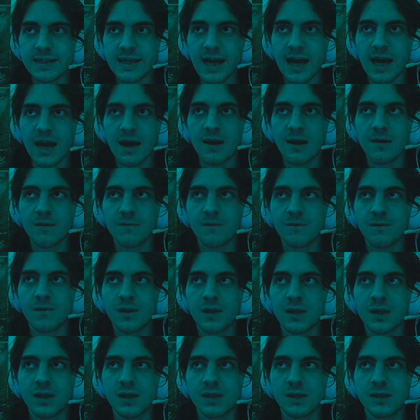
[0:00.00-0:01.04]
have
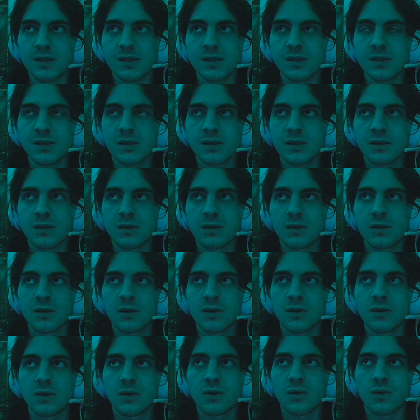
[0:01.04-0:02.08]
this
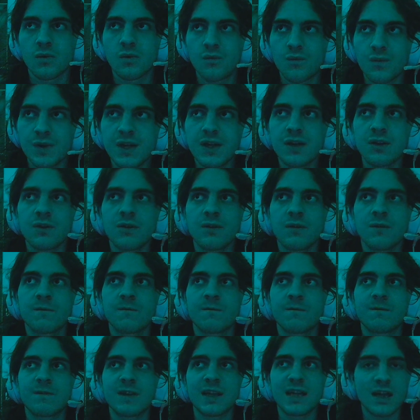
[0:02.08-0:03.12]
weird
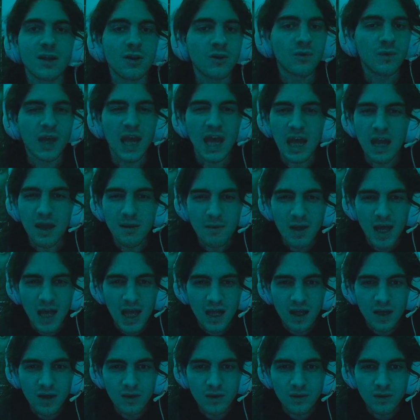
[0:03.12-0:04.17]
video game
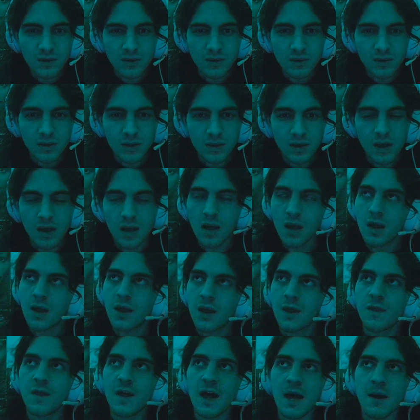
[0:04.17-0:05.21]
angle
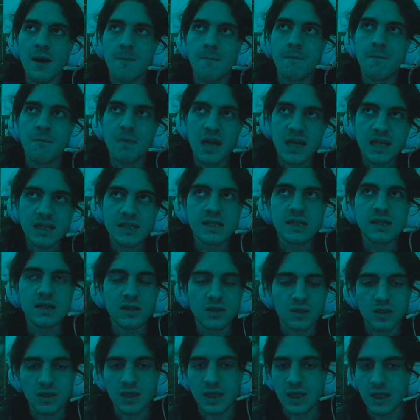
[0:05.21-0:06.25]
that makes it
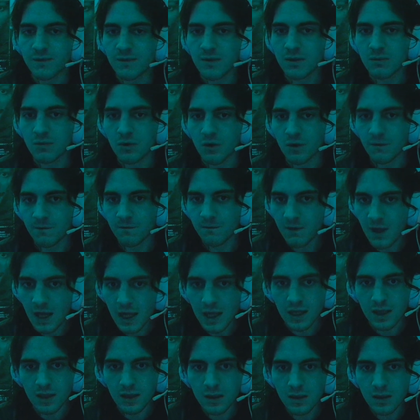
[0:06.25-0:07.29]
look even more
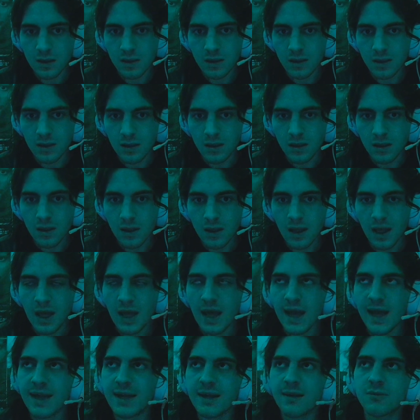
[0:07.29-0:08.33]
fake.
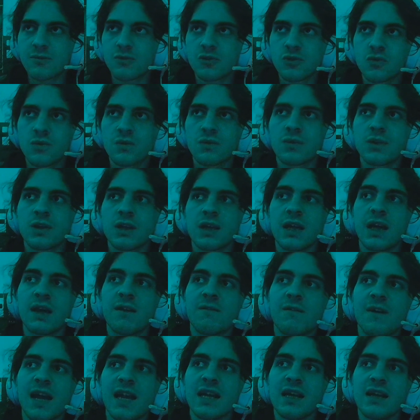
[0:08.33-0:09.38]
And if
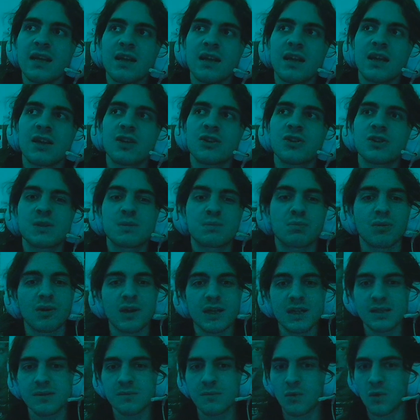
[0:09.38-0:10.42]
anything, it just
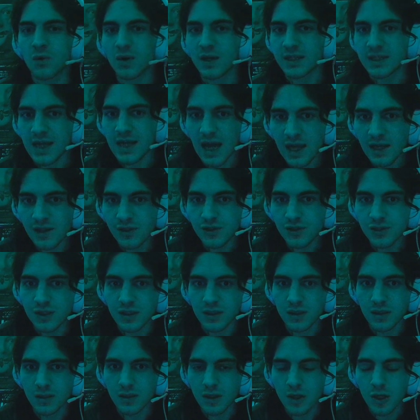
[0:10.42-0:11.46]
brings more
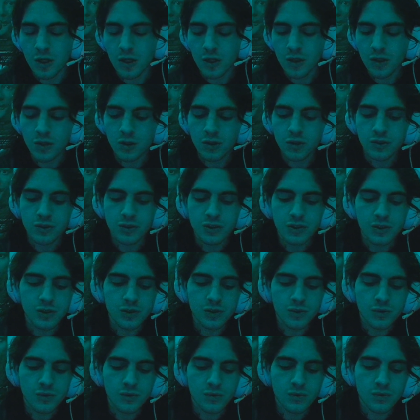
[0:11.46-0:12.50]
attention
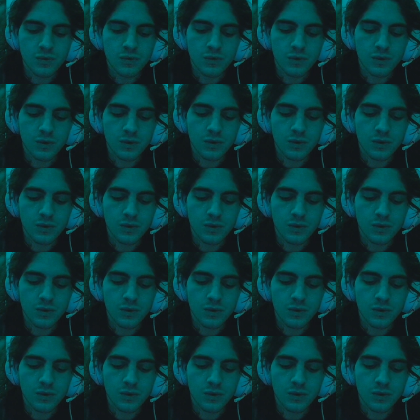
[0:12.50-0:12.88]
to